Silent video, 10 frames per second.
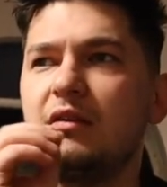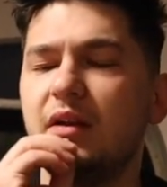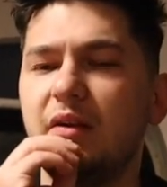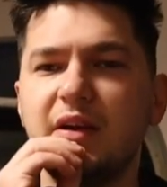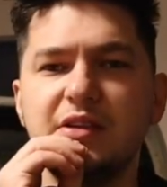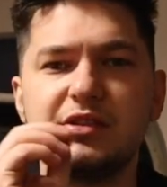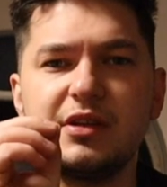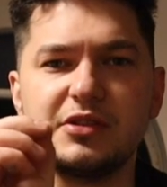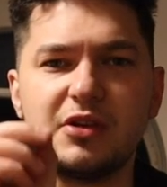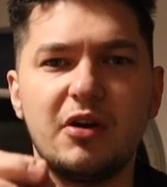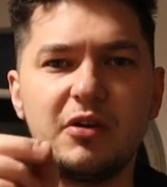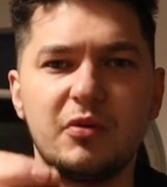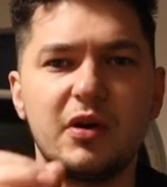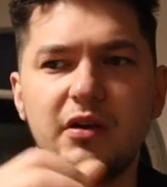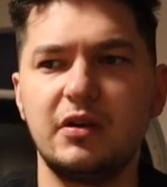there is is hard
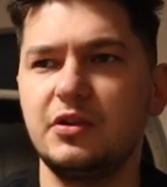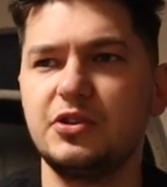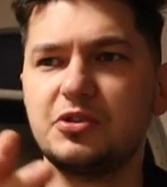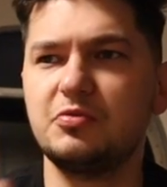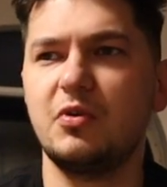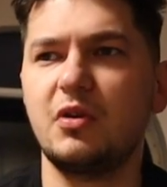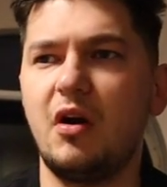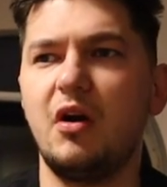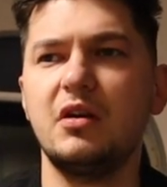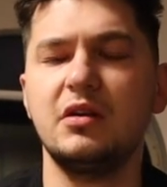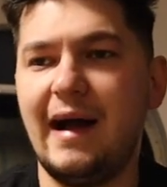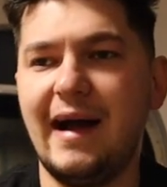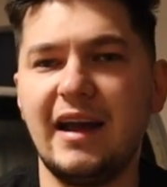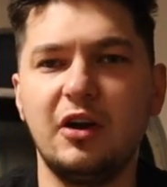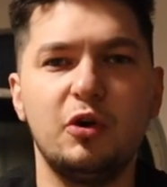work. Just work hard.
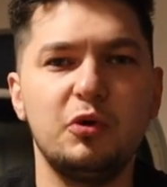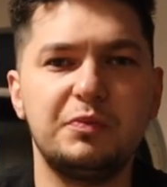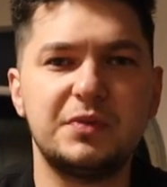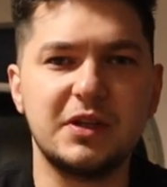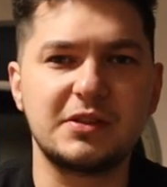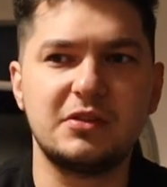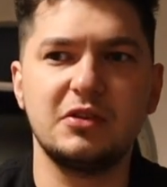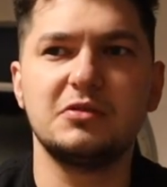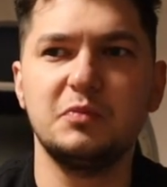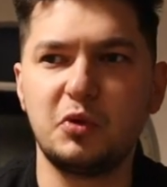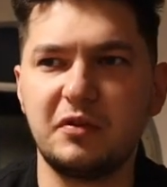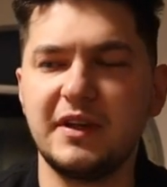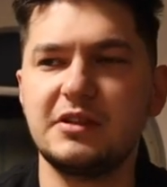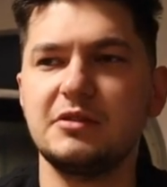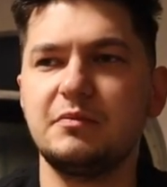I hope this does
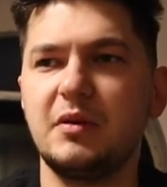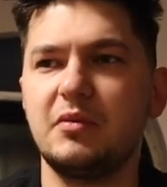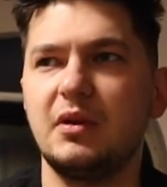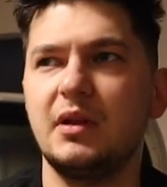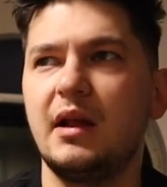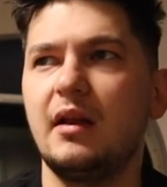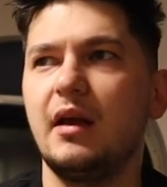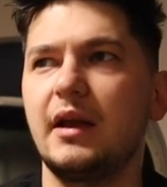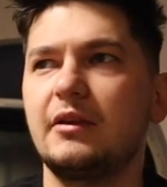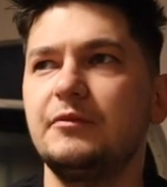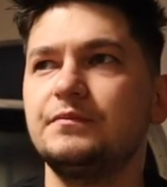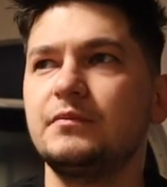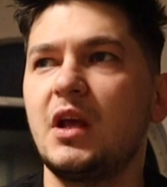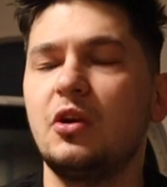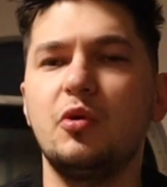motivate some people. Like,
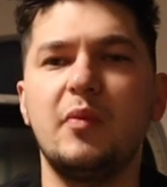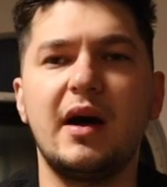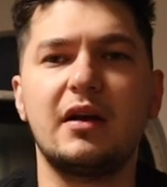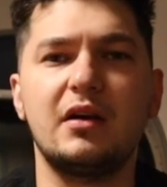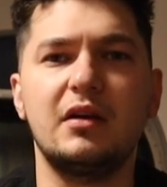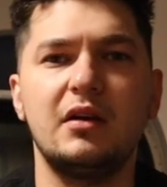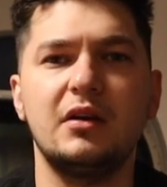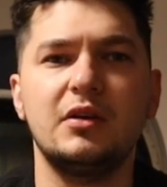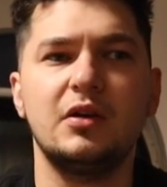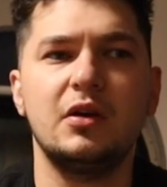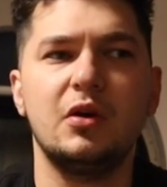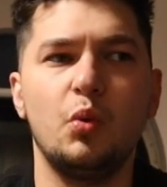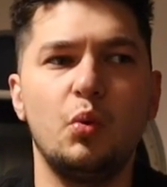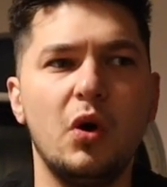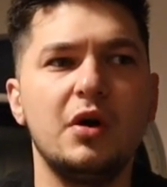no matter
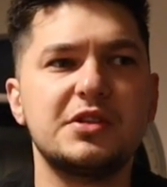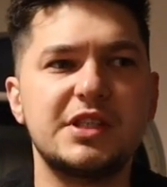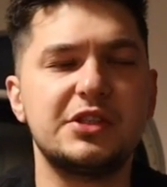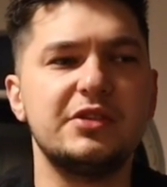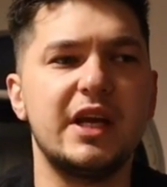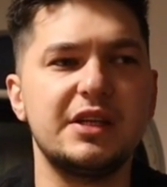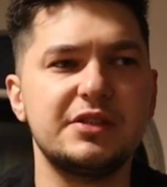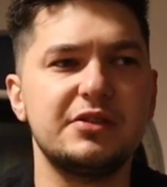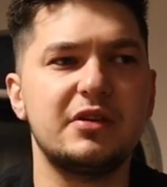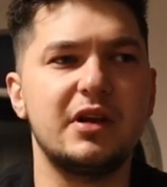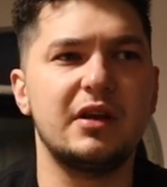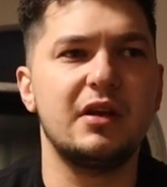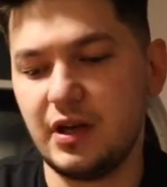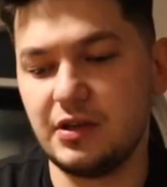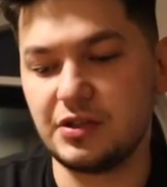what situation you're in,
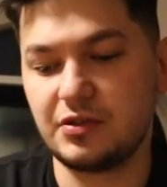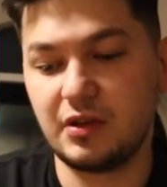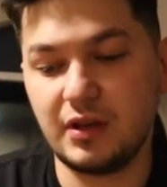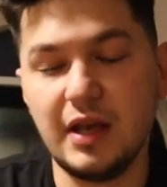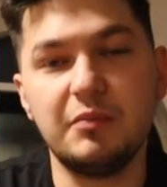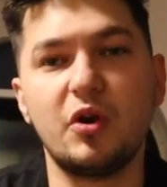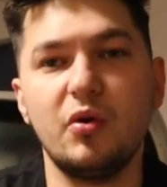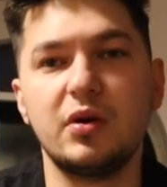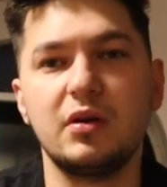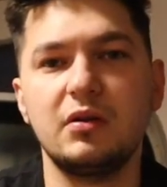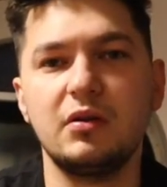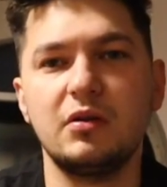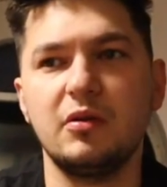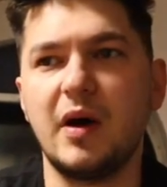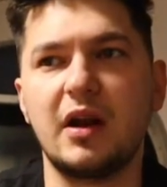there just keep going,
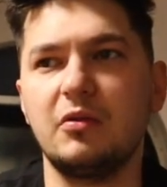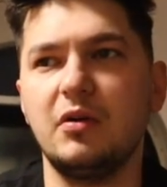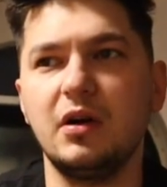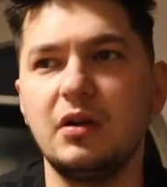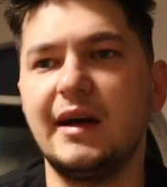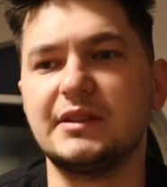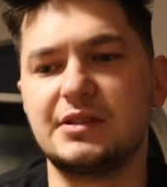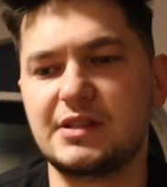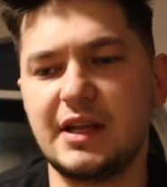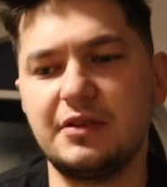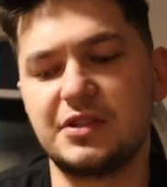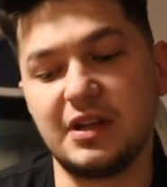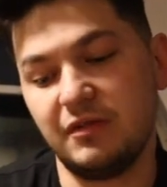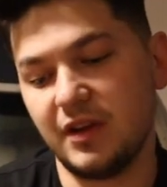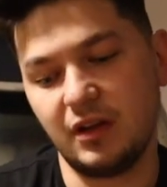no matter what, and set
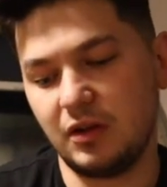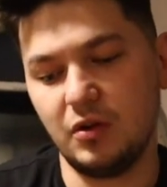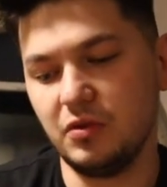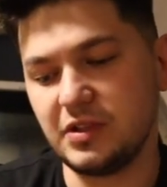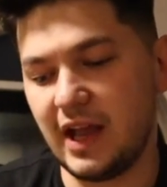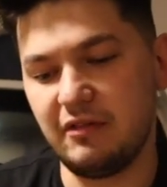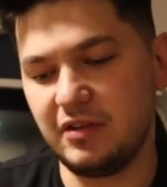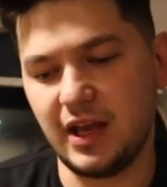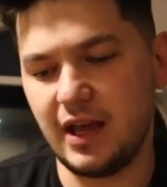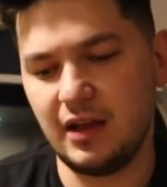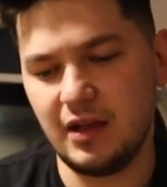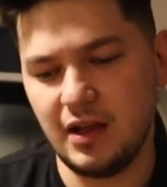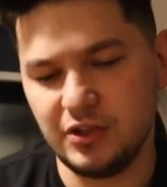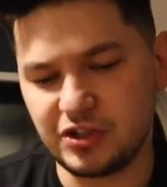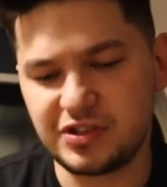yourself little goals every day.
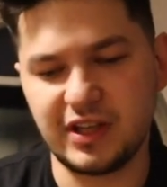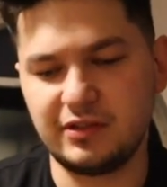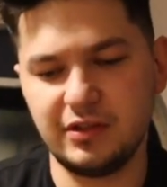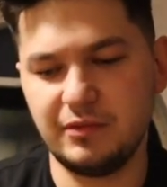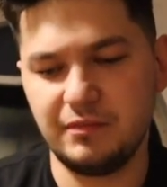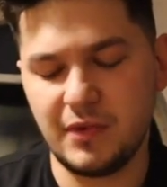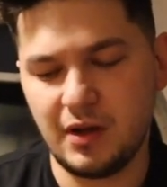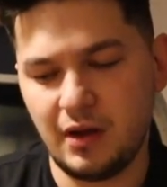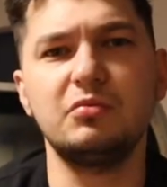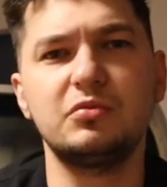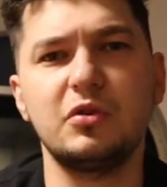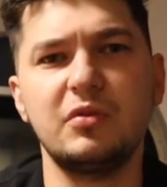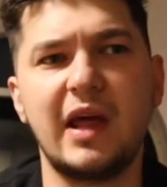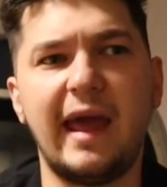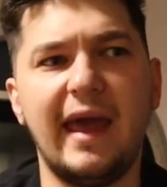Just stick to them. Don't
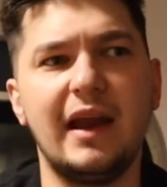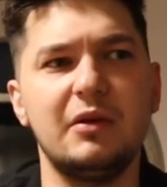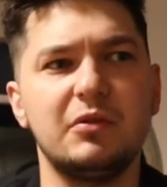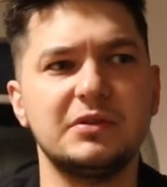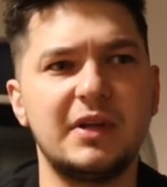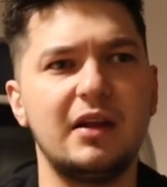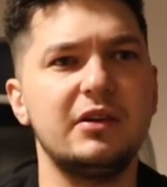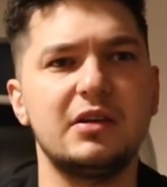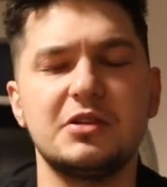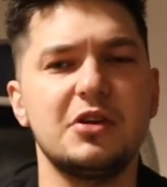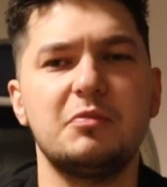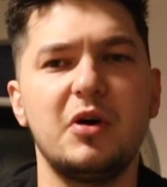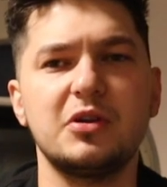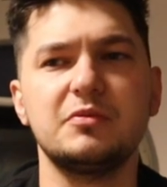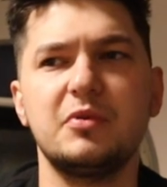don't let anyone tell you that it's not
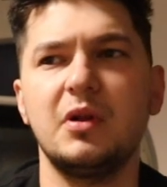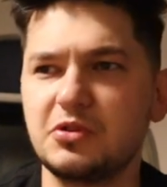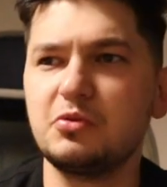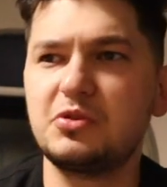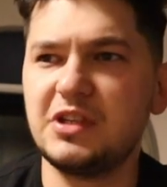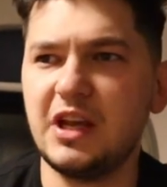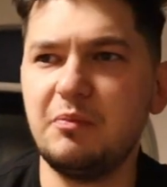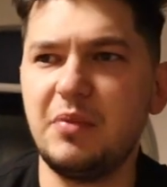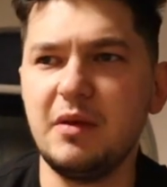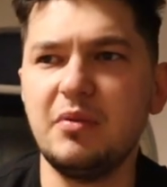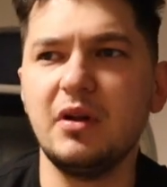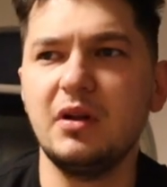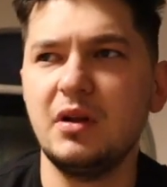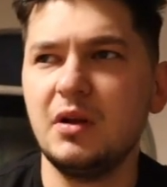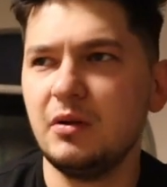possible. It's those same
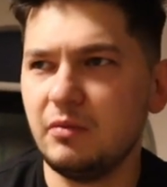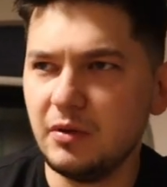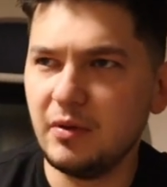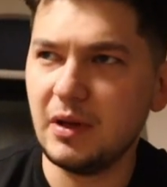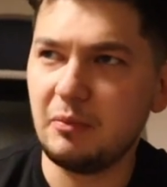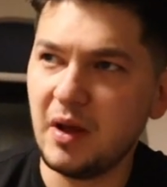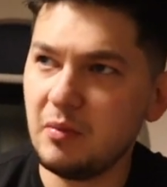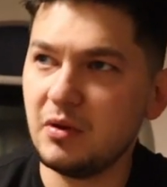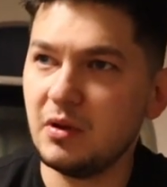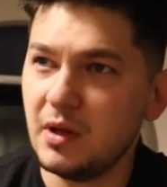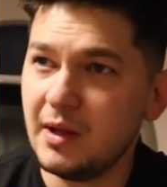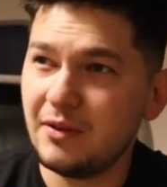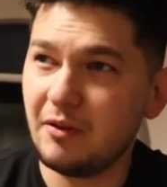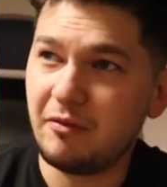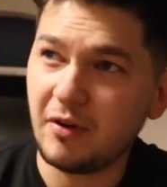people will be the people
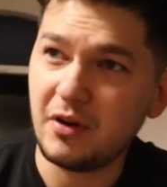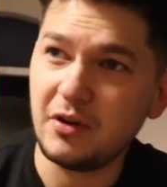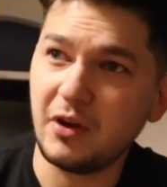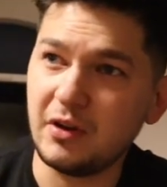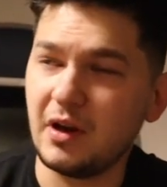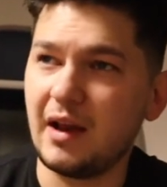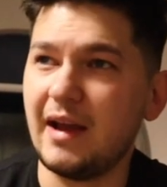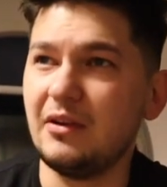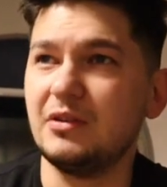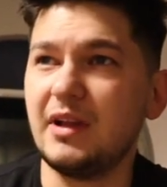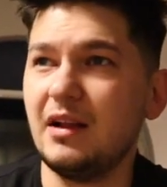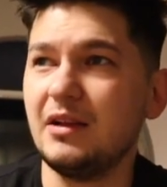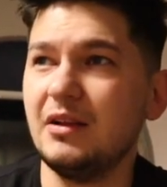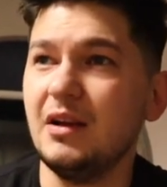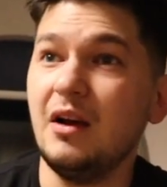the fur down the line will tell
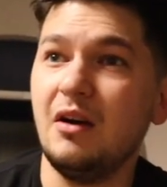you,